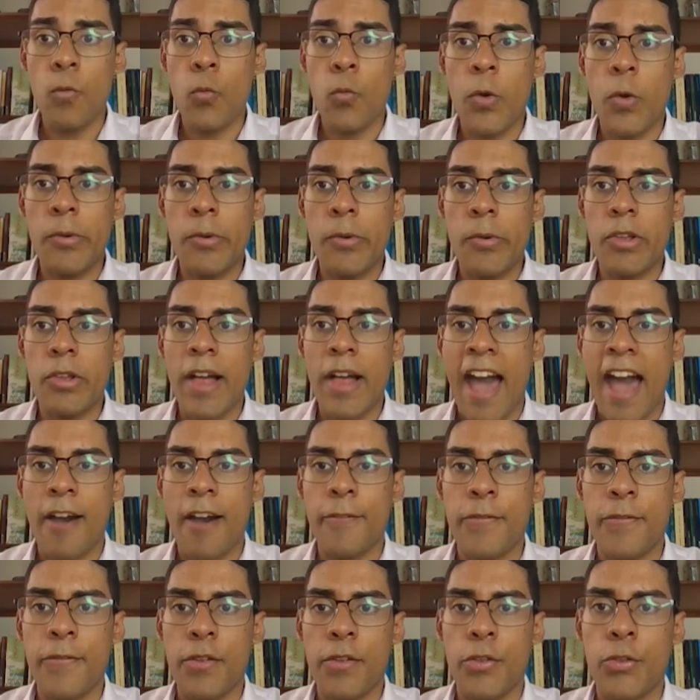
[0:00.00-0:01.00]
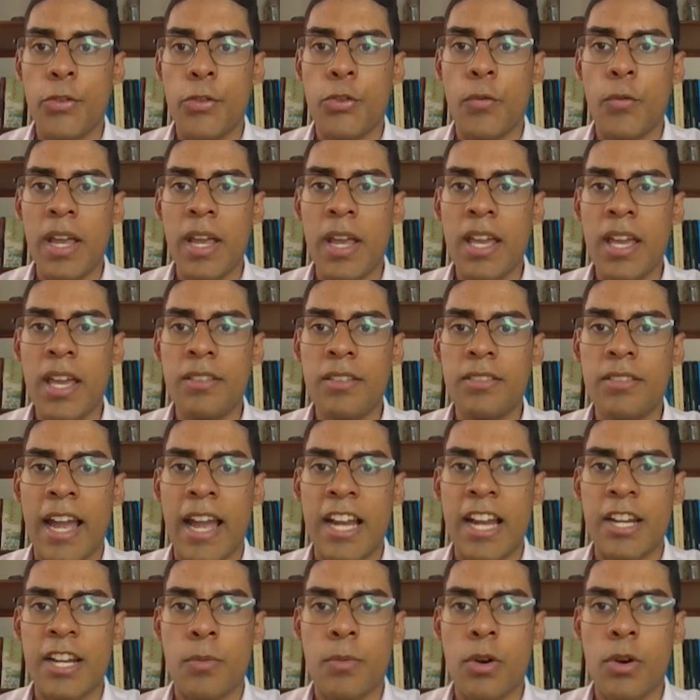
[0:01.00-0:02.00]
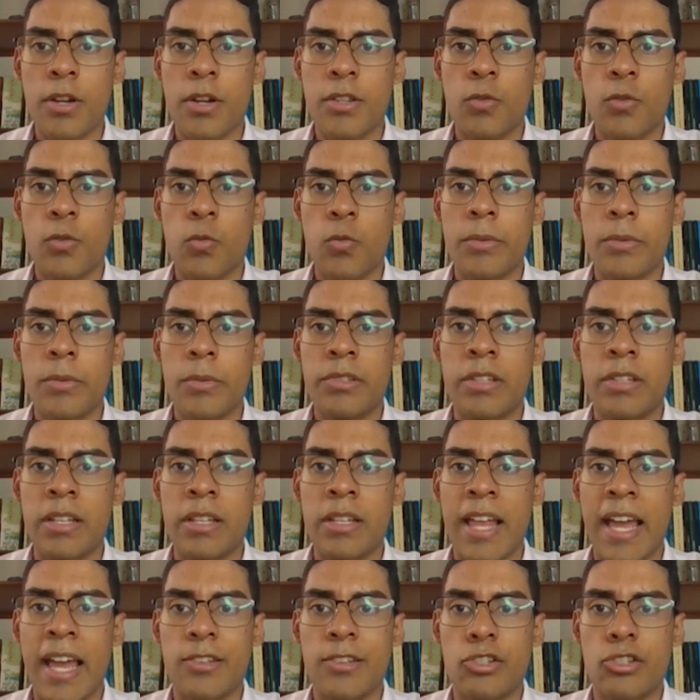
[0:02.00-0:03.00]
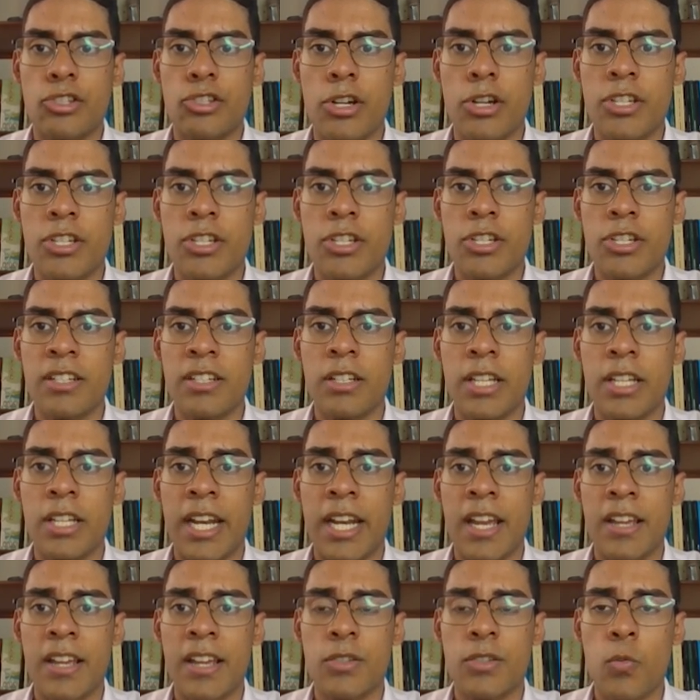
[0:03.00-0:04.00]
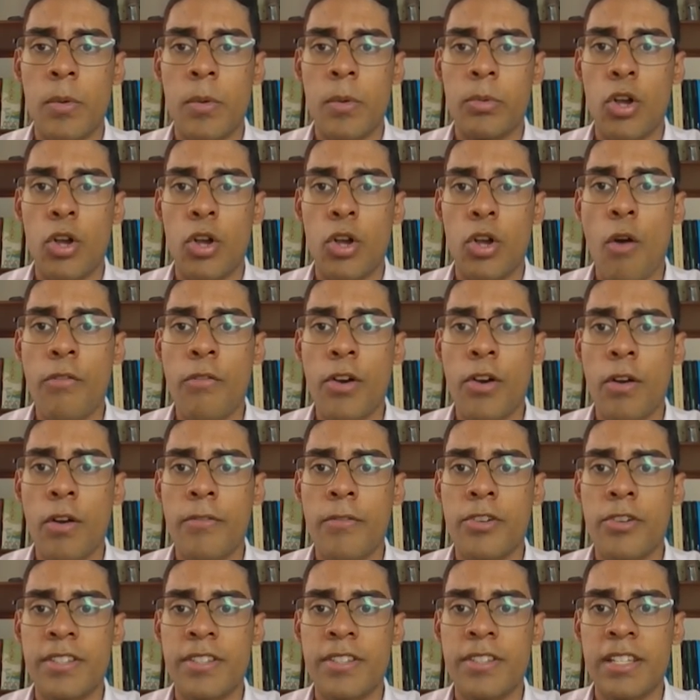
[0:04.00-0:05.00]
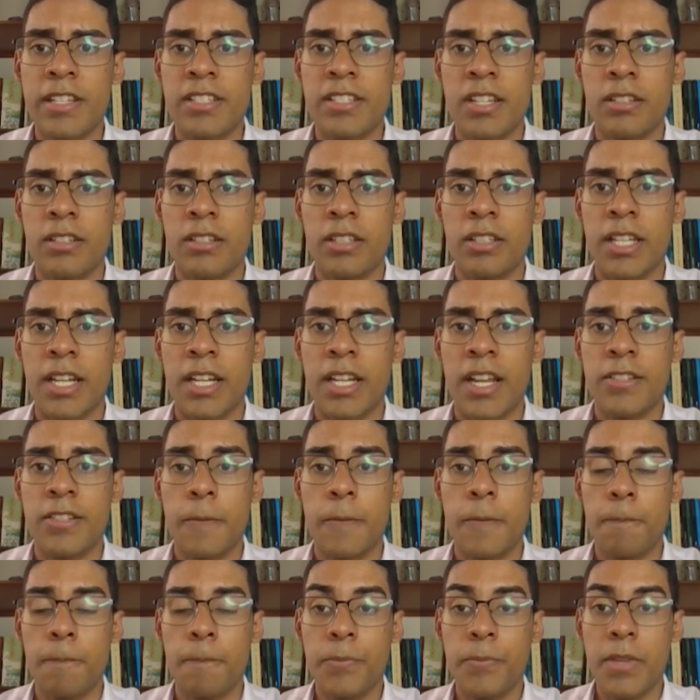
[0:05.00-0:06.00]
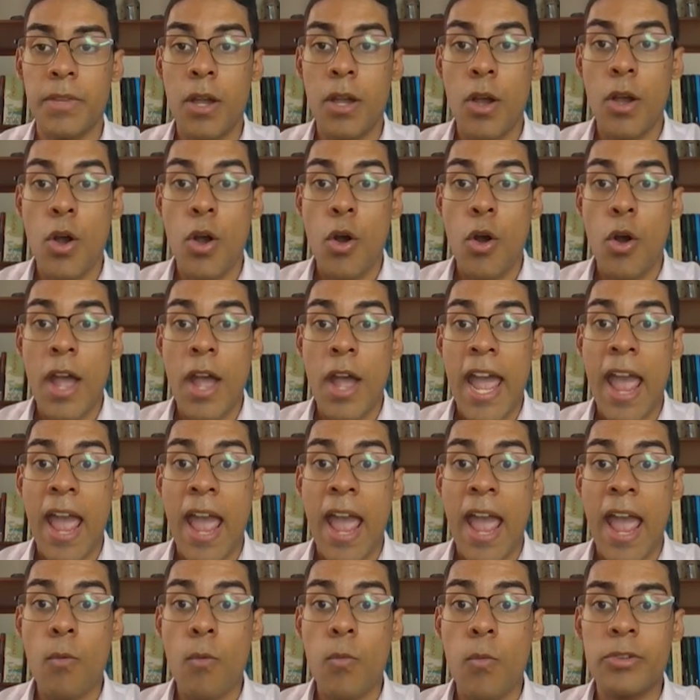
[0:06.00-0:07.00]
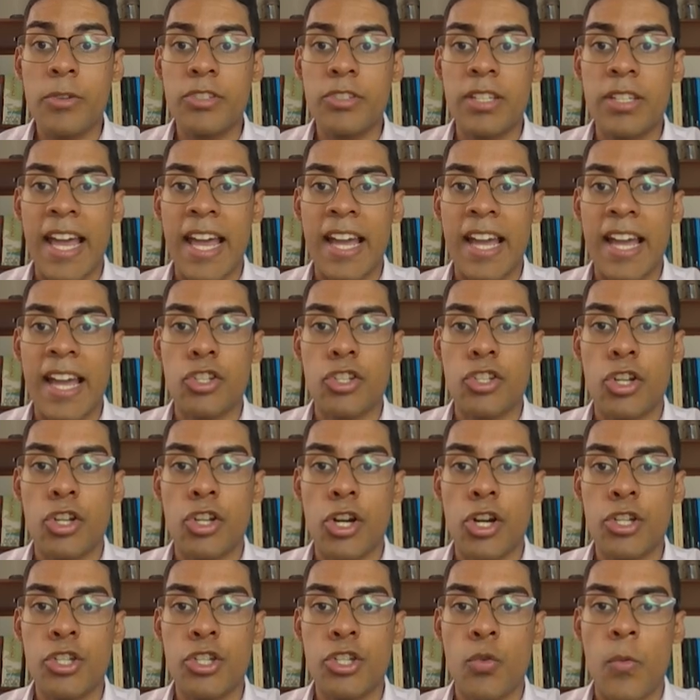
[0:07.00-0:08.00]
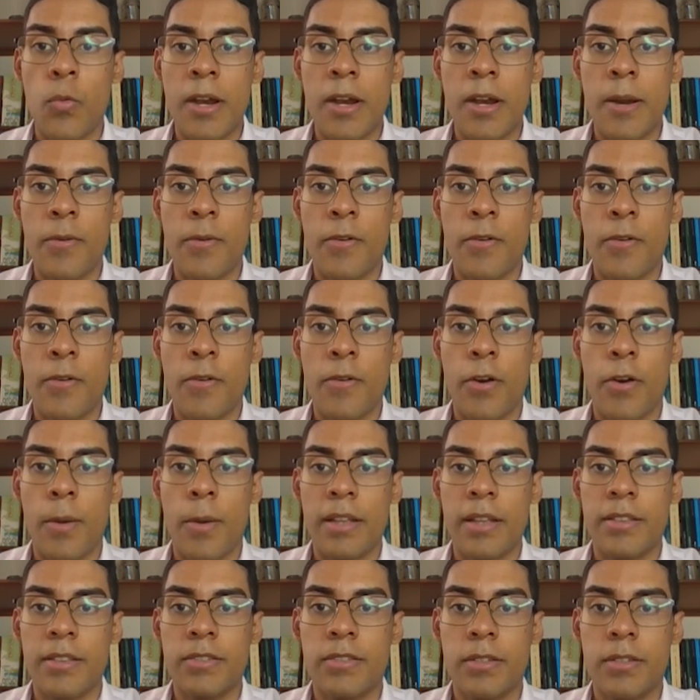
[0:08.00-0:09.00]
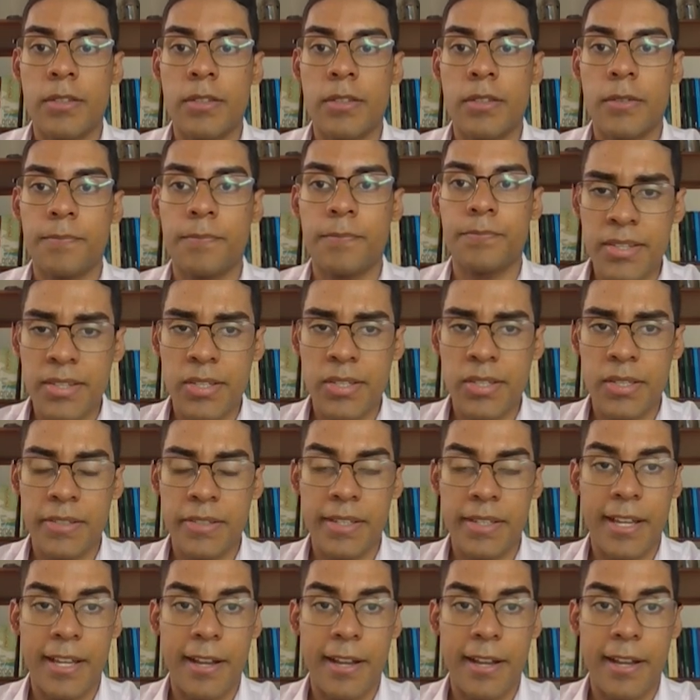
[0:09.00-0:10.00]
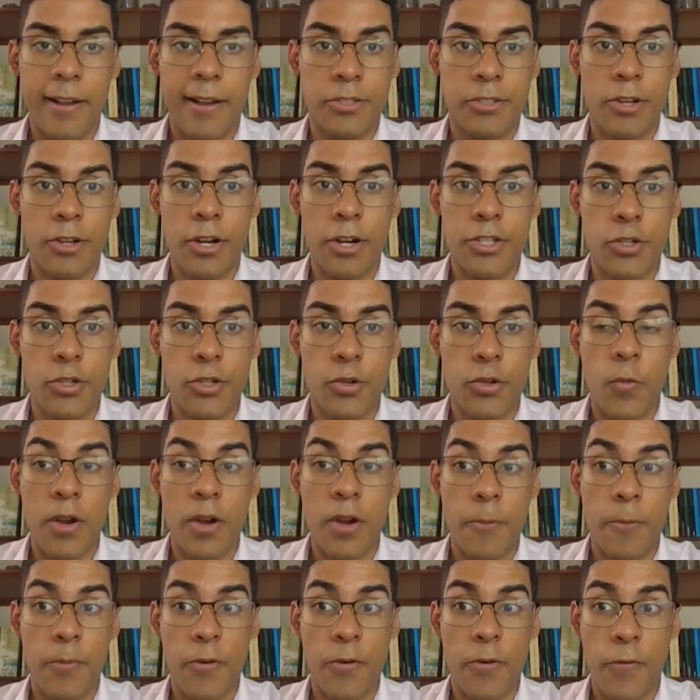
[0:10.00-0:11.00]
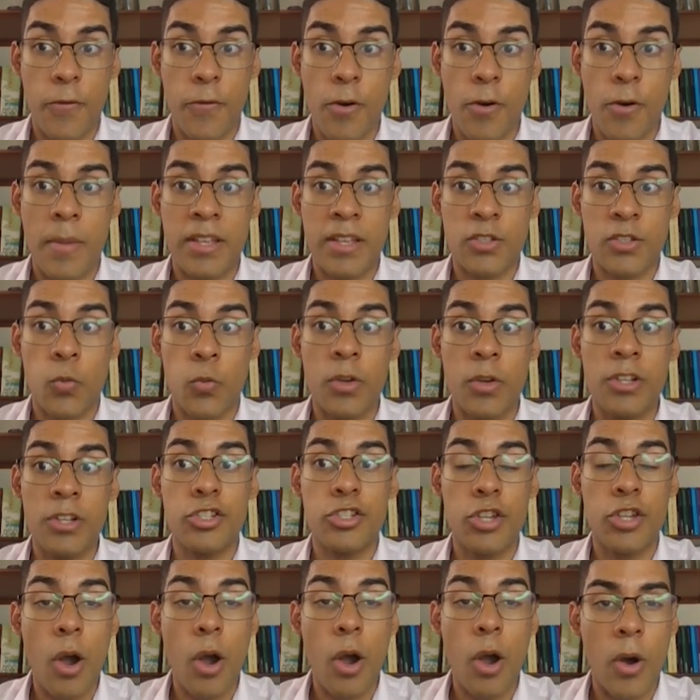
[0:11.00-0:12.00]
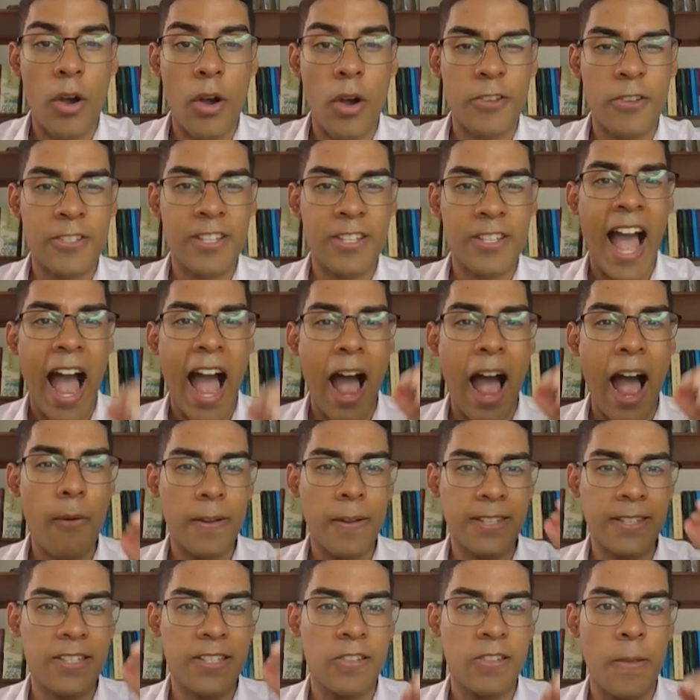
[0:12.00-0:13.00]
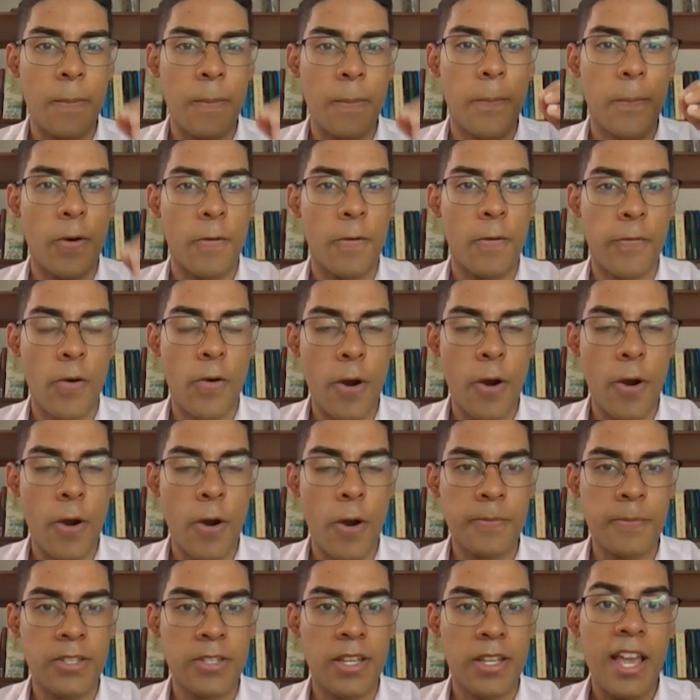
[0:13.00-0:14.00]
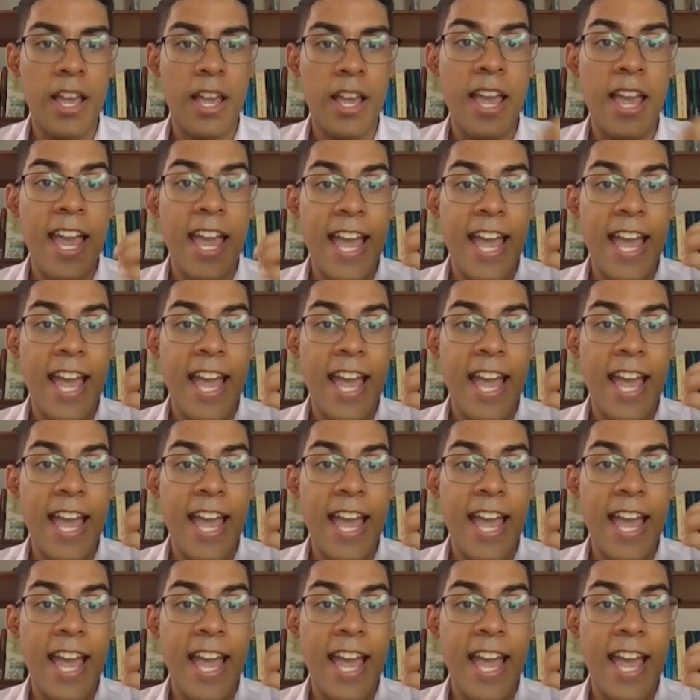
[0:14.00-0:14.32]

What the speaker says: Here we will have 3 dashboards. We will select search analytics, we will hover over search analytics, and we will select search query performance. This search query performance will show us how our listing performs